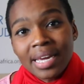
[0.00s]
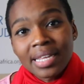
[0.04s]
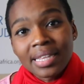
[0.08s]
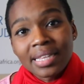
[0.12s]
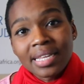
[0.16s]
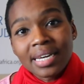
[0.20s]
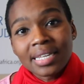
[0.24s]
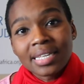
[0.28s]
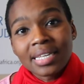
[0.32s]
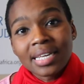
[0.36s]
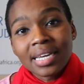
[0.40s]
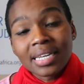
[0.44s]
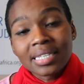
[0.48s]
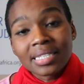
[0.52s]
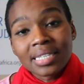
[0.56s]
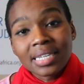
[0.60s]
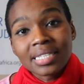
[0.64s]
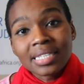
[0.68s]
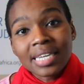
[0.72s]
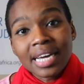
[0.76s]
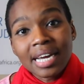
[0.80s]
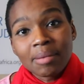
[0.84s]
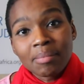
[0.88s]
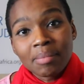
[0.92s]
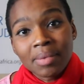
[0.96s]
and that there is a
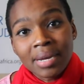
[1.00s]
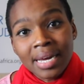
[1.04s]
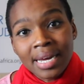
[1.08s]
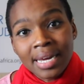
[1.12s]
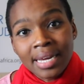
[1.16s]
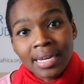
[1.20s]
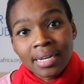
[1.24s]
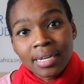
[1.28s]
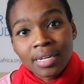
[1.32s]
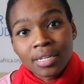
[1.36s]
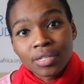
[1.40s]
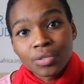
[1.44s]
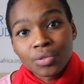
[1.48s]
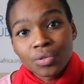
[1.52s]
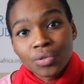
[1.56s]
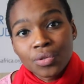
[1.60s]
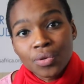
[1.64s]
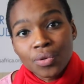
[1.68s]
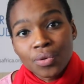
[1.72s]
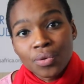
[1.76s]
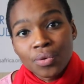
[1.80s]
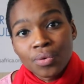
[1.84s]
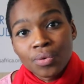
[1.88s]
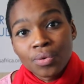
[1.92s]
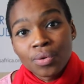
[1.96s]
timeline
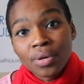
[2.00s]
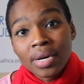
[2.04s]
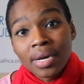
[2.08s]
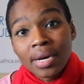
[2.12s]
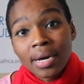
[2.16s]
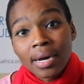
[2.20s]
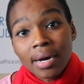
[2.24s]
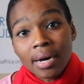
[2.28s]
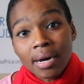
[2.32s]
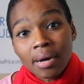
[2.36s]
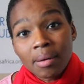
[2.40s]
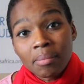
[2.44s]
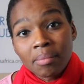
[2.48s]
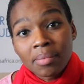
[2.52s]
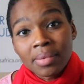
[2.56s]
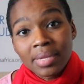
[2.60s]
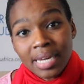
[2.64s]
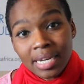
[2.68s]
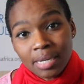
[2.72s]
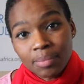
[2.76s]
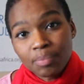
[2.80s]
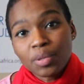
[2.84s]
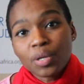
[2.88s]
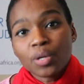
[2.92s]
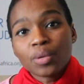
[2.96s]
to
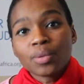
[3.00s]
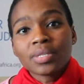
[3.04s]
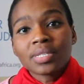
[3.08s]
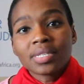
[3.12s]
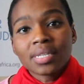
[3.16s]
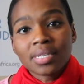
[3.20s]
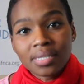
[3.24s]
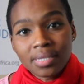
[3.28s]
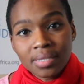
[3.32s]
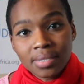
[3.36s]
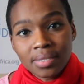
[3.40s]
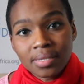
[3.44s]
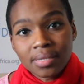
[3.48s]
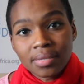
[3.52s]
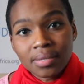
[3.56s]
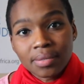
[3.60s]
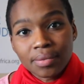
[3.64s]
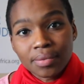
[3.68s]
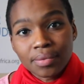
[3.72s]
that process.